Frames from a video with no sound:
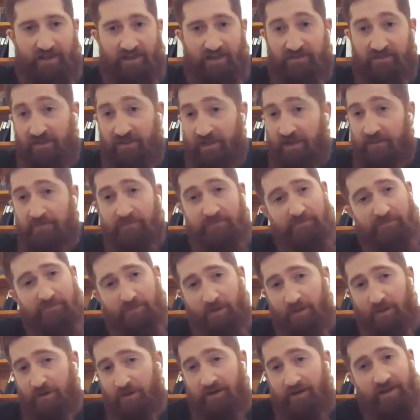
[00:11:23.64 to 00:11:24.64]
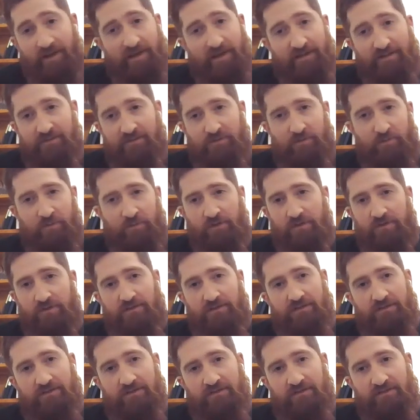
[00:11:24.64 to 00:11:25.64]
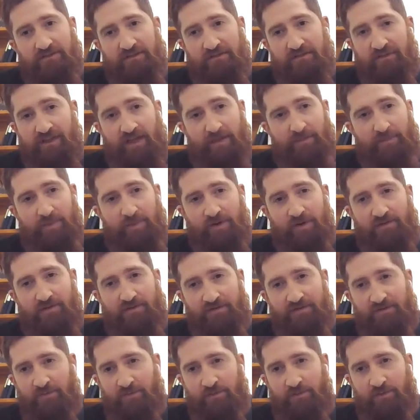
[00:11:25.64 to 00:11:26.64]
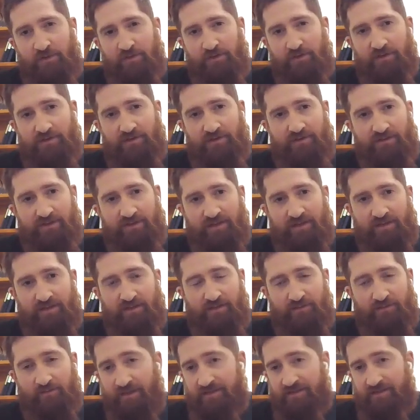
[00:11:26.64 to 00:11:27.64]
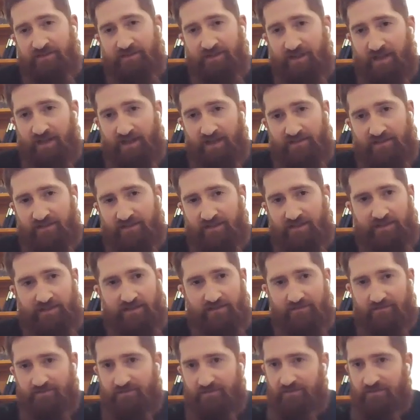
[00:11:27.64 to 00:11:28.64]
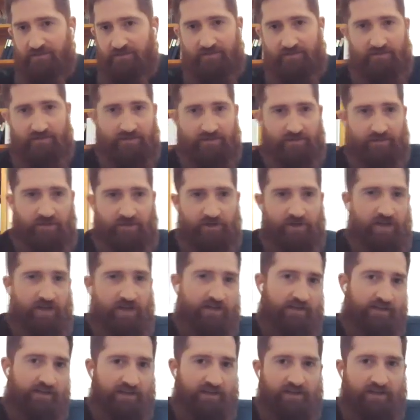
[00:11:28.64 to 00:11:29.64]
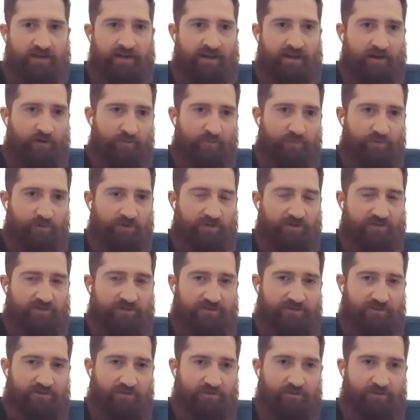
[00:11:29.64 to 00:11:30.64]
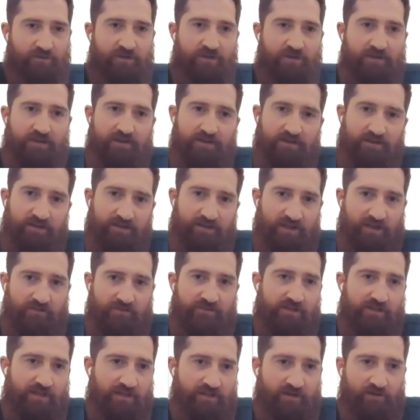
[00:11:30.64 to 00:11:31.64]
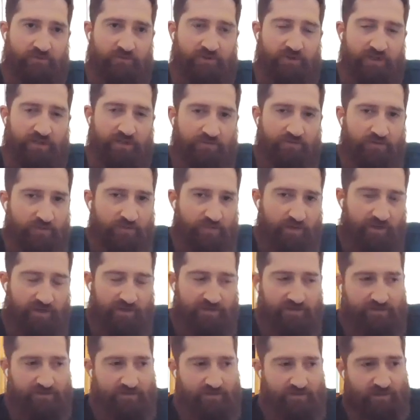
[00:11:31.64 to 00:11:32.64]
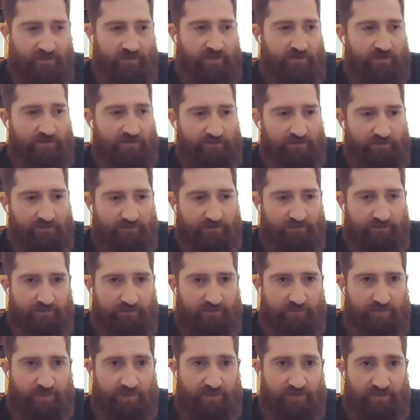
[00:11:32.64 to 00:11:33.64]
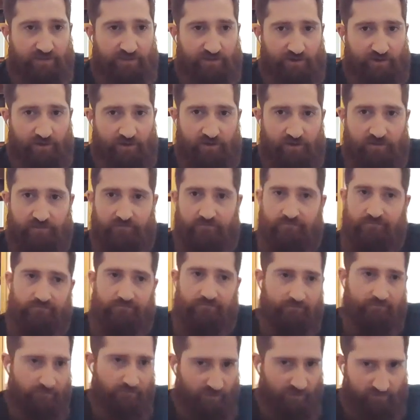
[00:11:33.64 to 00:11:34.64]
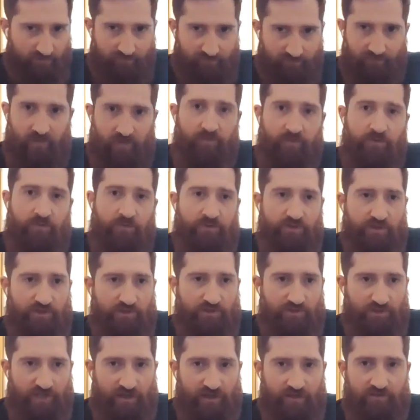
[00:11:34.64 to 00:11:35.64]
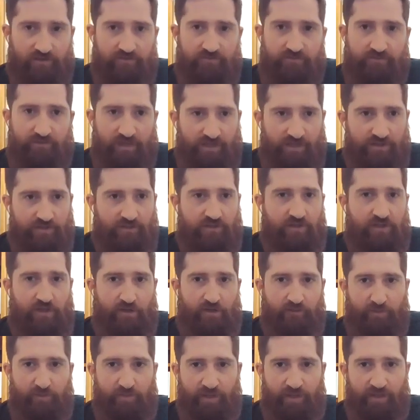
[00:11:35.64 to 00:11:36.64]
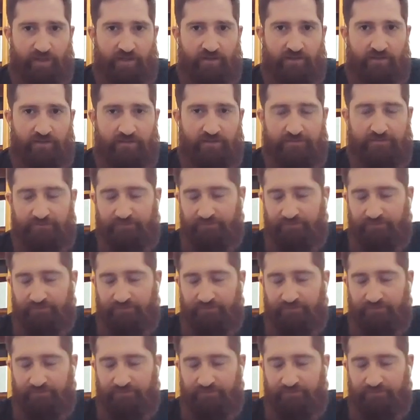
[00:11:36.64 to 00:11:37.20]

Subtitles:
And that part has to work, because if that part doesn't work, then the rest of the assay, you're not going to get an output. So you have to get a really robust initial PCR, confirm it with a gel, make sure you have a band,